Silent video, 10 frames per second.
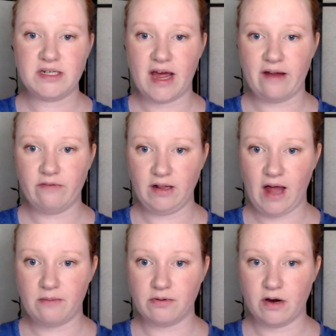to every
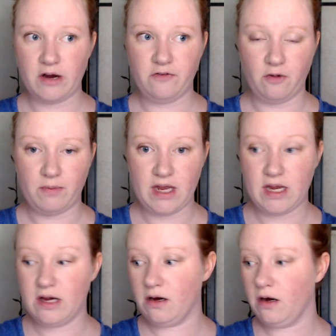library from
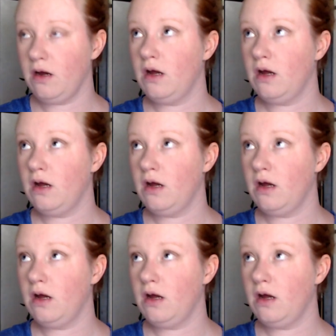here